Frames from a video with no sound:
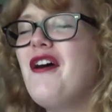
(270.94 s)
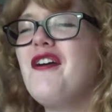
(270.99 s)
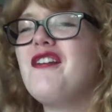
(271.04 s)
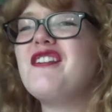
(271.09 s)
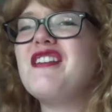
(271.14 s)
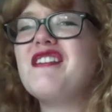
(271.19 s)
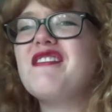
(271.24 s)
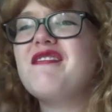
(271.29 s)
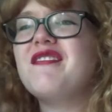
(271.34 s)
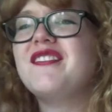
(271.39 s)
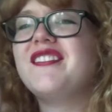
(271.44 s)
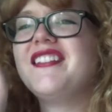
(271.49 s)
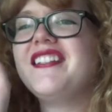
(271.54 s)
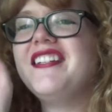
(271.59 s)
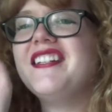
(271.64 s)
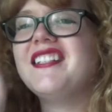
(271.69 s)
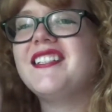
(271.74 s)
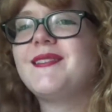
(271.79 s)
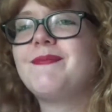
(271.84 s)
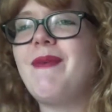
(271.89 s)
using
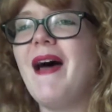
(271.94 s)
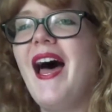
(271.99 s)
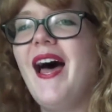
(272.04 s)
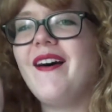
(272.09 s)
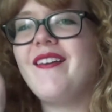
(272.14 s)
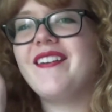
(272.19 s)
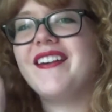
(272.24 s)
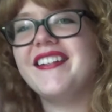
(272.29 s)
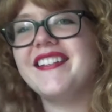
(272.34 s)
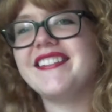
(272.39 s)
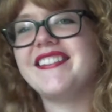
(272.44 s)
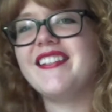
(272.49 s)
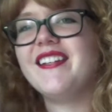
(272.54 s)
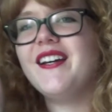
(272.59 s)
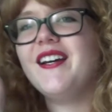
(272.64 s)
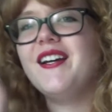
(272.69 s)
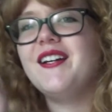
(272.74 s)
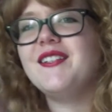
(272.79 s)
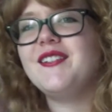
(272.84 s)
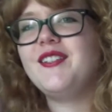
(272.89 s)
his powers
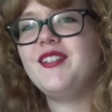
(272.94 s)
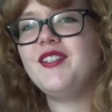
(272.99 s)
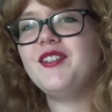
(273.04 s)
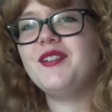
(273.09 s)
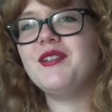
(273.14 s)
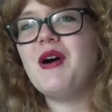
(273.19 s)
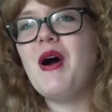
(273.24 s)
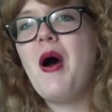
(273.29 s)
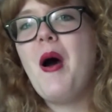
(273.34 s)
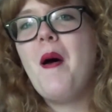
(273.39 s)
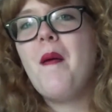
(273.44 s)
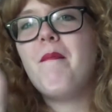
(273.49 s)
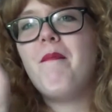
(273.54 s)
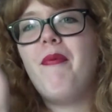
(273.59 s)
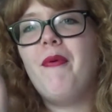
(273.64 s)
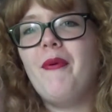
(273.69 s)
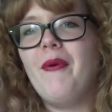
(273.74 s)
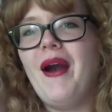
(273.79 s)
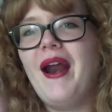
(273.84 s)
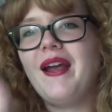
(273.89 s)
to
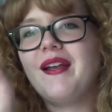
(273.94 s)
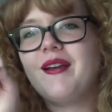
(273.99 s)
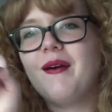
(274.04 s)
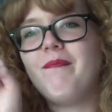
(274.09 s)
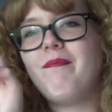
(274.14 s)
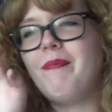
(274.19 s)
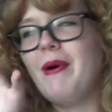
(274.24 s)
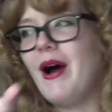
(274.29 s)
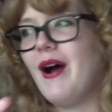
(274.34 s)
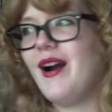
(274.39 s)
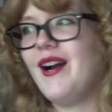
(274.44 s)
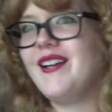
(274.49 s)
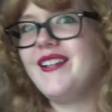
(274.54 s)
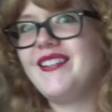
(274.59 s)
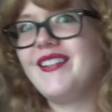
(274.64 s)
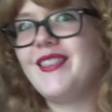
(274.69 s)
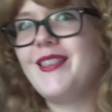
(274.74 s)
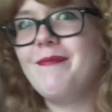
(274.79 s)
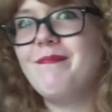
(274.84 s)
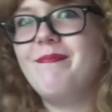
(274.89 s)
break apart
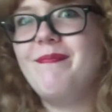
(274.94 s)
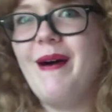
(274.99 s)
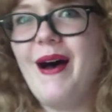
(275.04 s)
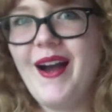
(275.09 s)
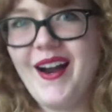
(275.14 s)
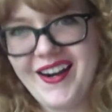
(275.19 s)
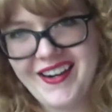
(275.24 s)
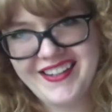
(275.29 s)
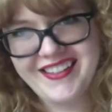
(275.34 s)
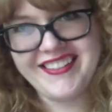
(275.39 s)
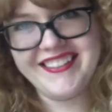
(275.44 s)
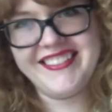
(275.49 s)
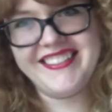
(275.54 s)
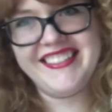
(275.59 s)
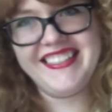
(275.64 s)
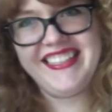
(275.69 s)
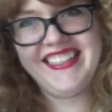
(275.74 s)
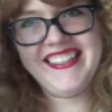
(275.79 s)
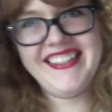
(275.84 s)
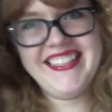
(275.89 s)
the bars
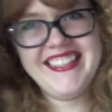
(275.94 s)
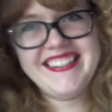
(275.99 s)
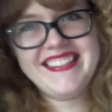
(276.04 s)
in the